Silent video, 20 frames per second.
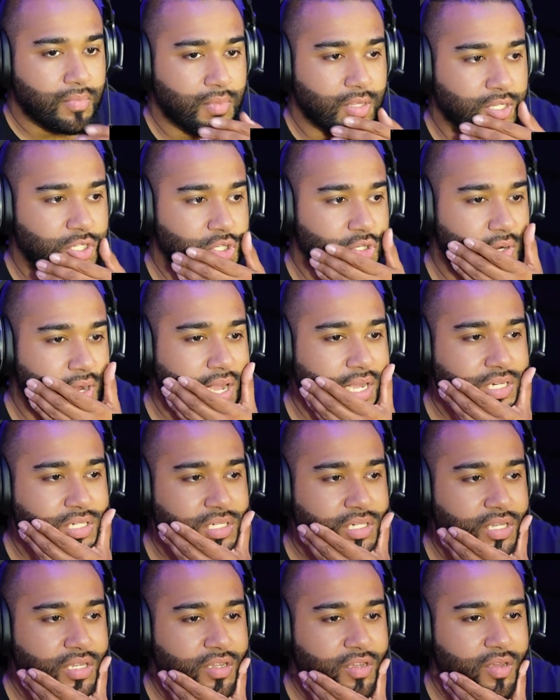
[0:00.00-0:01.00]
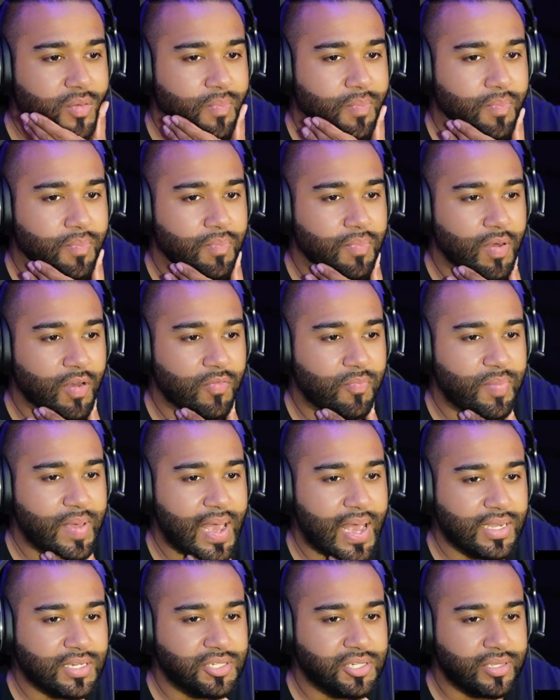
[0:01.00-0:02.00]
The tragedy of
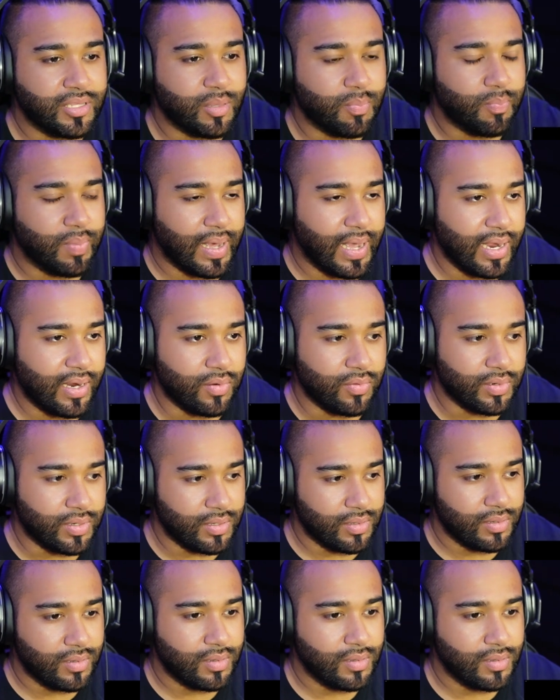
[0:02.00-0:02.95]
Patchy the Pirate.